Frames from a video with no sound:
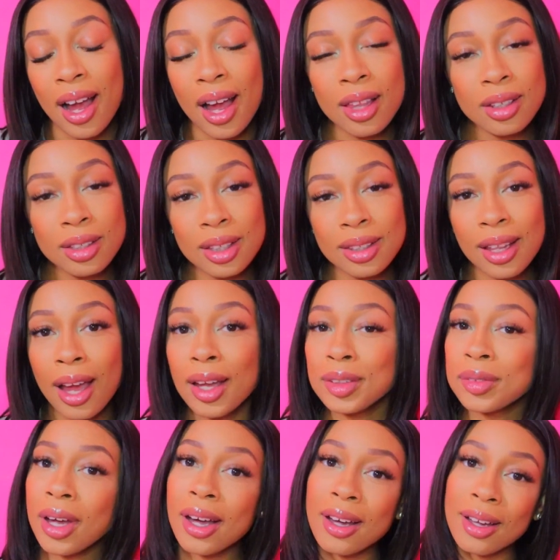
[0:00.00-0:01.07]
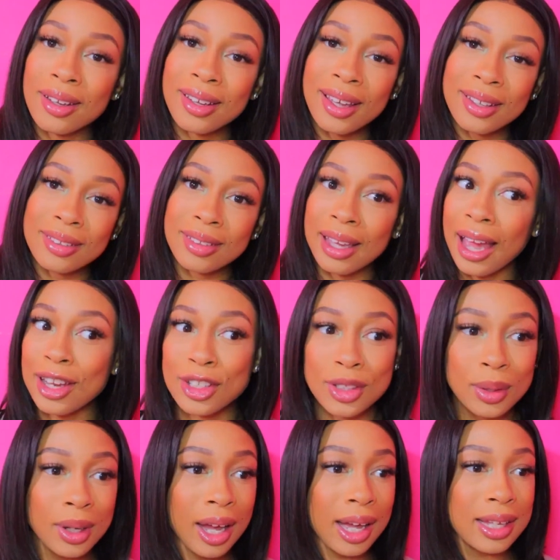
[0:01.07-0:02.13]
Other than that, I'll catch
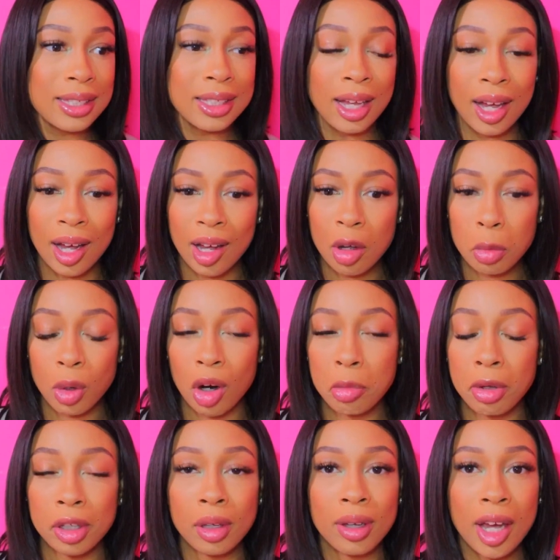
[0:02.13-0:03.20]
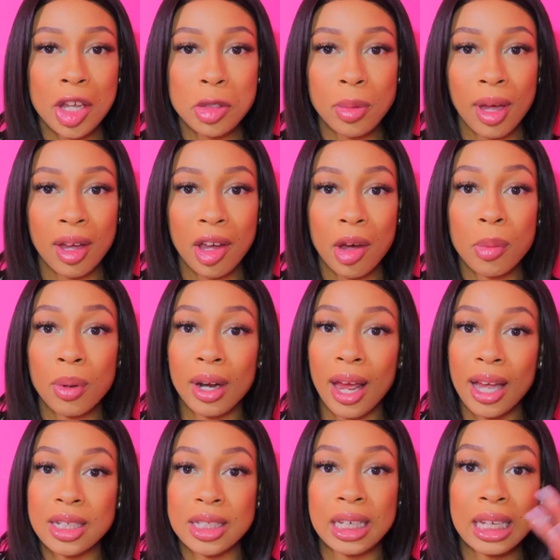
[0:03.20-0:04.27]
you guys up, or I'll pick you guys back up when I
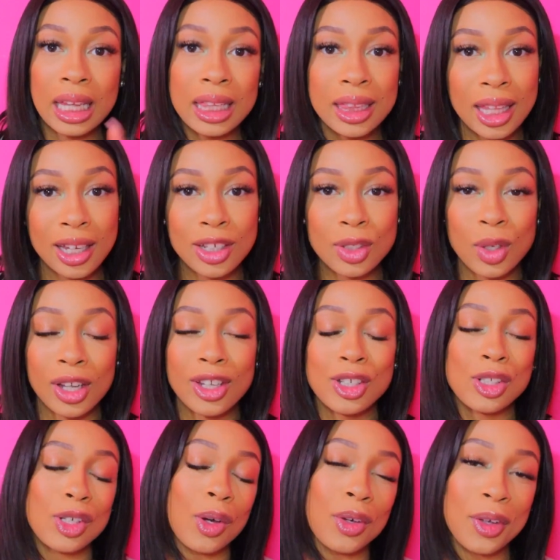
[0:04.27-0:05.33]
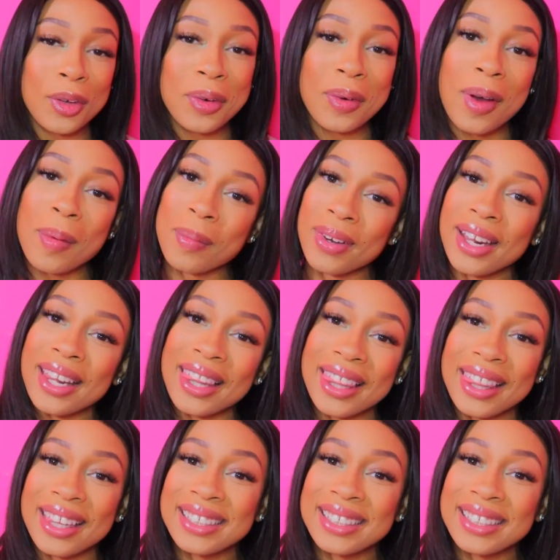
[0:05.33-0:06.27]
actually get there so I can show you who I'm with.